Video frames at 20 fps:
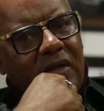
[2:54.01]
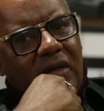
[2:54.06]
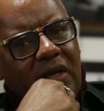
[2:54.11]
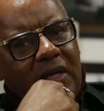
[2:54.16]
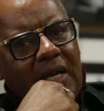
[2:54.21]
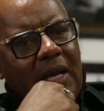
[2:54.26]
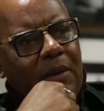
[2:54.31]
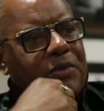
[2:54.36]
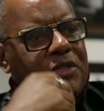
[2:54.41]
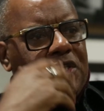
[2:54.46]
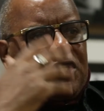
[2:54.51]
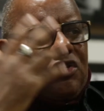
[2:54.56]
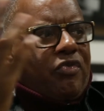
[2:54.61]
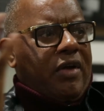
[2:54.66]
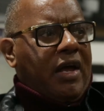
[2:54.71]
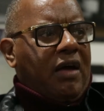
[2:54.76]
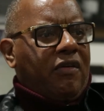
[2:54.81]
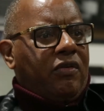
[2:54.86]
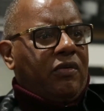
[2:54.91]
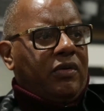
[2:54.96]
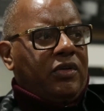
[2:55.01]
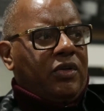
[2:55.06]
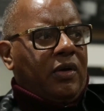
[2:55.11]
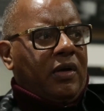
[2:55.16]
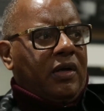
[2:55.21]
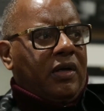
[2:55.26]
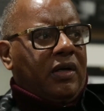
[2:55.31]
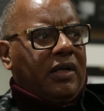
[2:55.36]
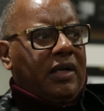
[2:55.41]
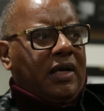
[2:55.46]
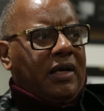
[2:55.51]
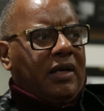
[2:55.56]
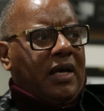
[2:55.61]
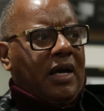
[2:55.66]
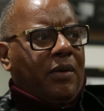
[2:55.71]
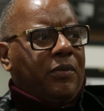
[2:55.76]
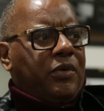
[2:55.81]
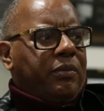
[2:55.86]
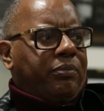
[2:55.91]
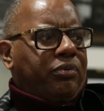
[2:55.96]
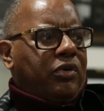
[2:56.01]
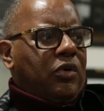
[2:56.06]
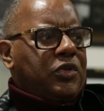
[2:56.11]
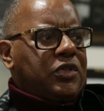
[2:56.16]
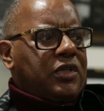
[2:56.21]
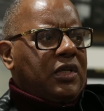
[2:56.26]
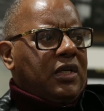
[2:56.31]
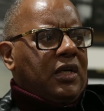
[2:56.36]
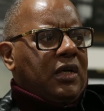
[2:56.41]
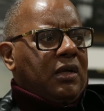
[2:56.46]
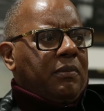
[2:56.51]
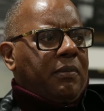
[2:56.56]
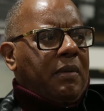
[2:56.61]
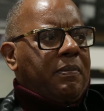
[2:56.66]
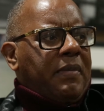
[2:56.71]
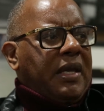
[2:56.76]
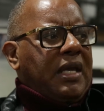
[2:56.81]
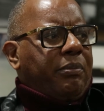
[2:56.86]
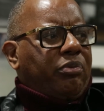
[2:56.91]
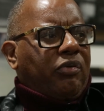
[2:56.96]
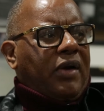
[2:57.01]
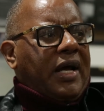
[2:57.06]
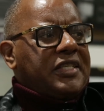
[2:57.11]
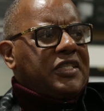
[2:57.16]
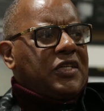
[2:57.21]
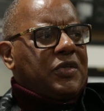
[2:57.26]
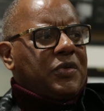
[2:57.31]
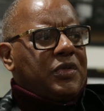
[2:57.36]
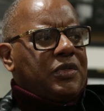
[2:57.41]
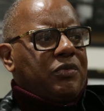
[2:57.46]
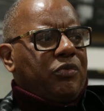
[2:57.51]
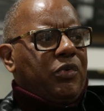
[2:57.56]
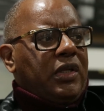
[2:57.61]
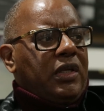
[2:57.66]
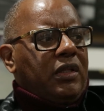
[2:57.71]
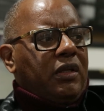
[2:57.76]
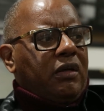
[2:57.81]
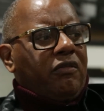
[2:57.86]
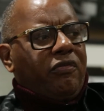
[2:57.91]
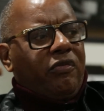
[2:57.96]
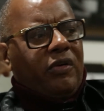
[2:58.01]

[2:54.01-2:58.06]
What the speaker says: And I was just travel, and I would approach, my main process was really looking